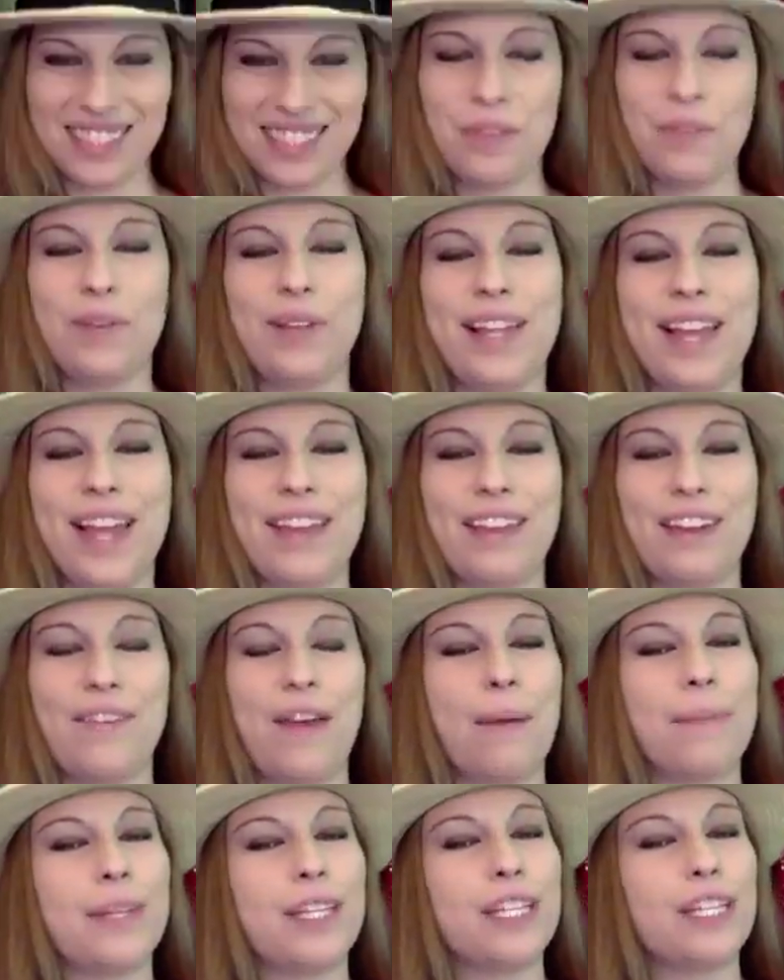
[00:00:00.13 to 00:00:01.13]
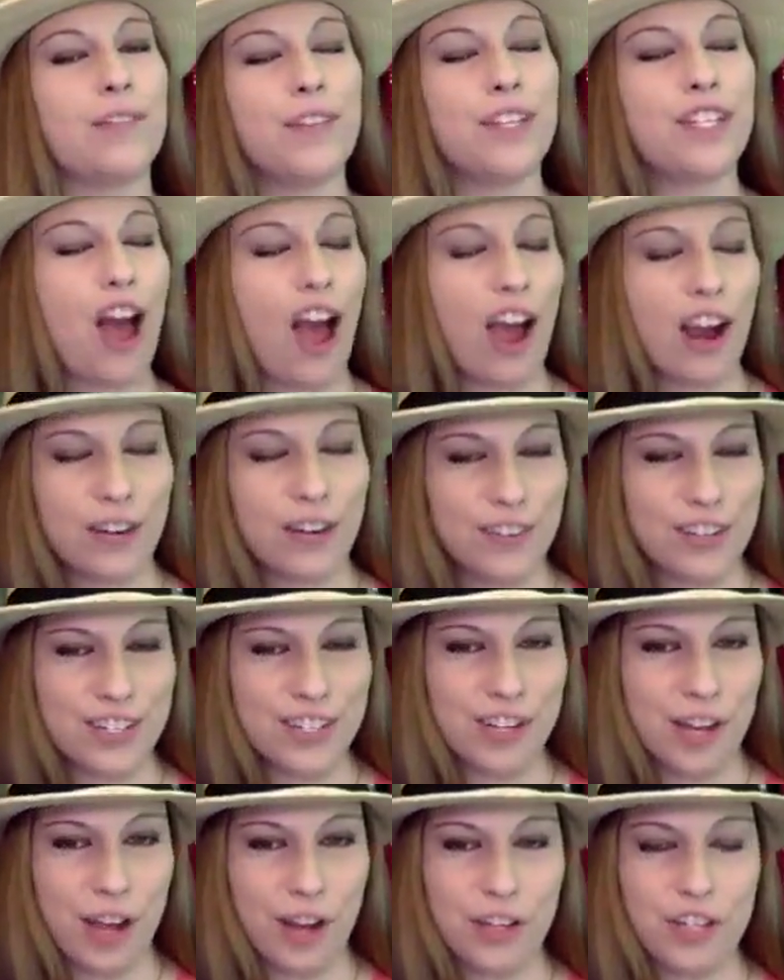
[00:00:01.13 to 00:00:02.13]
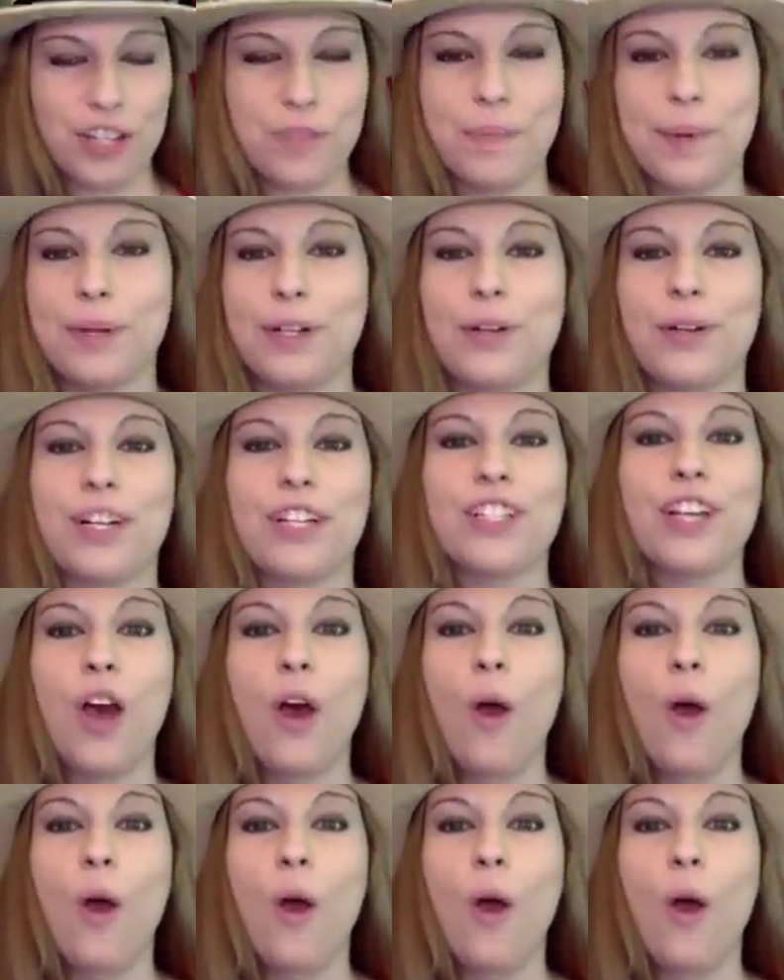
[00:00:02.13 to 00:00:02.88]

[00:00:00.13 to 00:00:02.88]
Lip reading: Well, hey there, fabulous photographers and entrepreneurs.